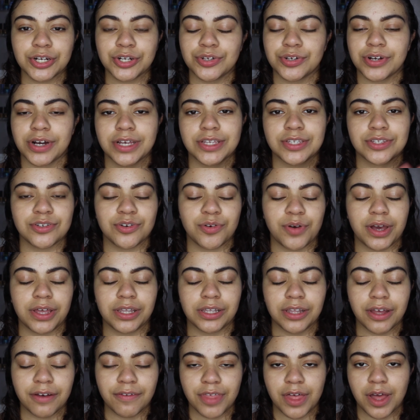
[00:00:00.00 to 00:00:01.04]
You guys know I
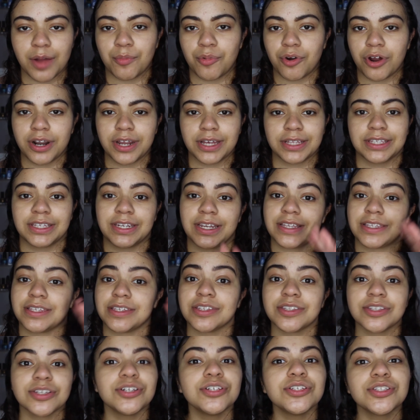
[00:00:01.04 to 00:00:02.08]
love that product and I
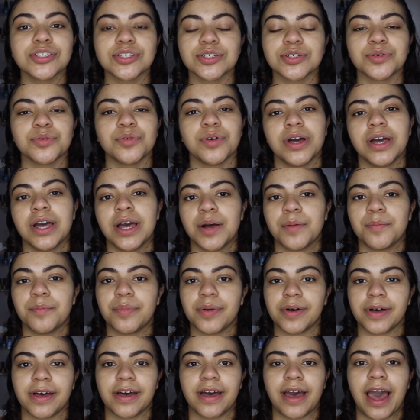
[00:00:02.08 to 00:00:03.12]
still do,
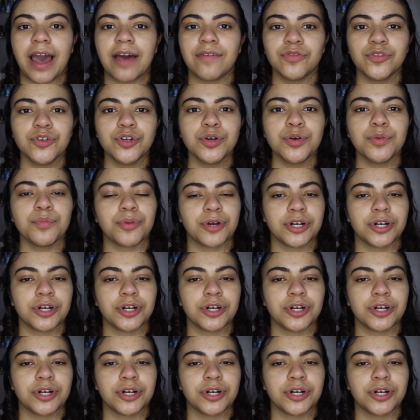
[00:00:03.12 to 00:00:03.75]
but after